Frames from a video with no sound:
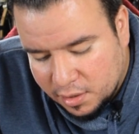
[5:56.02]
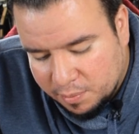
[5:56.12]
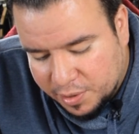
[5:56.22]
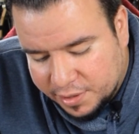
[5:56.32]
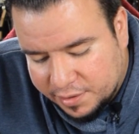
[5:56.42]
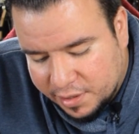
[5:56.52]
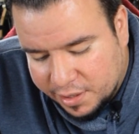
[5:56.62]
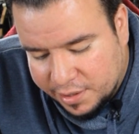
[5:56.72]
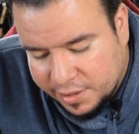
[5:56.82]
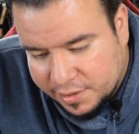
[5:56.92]
but
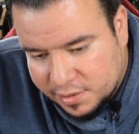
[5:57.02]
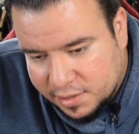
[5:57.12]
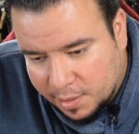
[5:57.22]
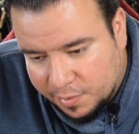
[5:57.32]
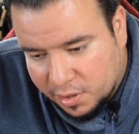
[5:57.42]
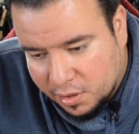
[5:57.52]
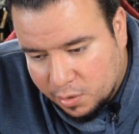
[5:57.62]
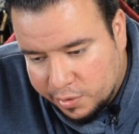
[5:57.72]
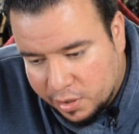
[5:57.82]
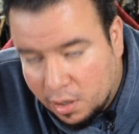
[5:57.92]
there is something
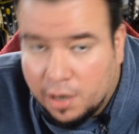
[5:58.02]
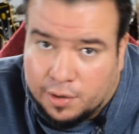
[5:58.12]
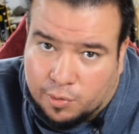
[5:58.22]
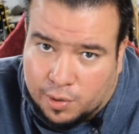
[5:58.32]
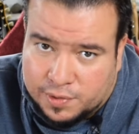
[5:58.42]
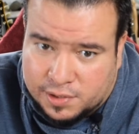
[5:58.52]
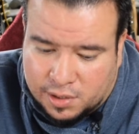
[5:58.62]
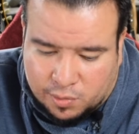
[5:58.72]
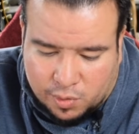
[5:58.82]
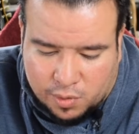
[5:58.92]
going on around
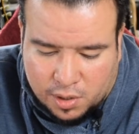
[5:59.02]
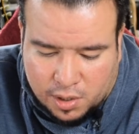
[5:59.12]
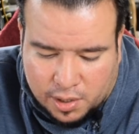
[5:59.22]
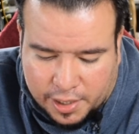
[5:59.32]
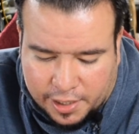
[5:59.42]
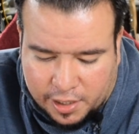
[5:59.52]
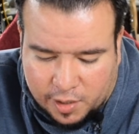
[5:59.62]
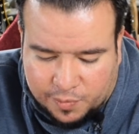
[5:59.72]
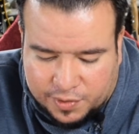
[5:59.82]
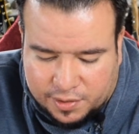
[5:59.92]
0.
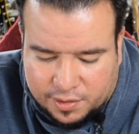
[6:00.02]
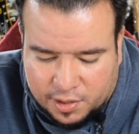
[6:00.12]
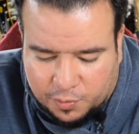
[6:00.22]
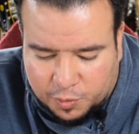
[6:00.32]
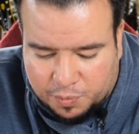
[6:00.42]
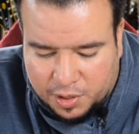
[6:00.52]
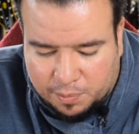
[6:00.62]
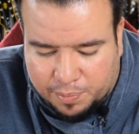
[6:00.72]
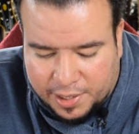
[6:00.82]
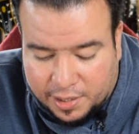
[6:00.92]
It would be
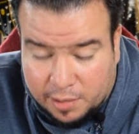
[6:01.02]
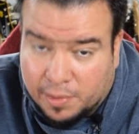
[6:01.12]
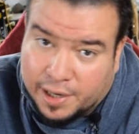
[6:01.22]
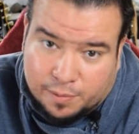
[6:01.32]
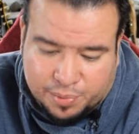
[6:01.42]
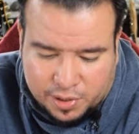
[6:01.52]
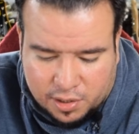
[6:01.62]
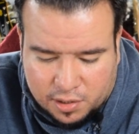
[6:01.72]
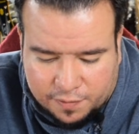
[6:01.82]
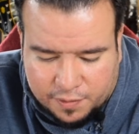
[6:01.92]
better, in my
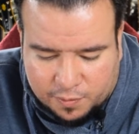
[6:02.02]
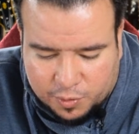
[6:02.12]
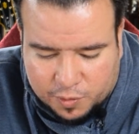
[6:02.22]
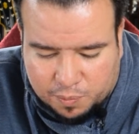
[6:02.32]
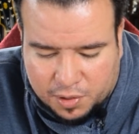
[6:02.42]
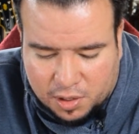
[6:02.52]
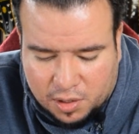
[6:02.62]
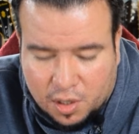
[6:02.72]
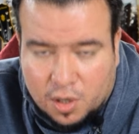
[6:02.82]
opinion, if it would be,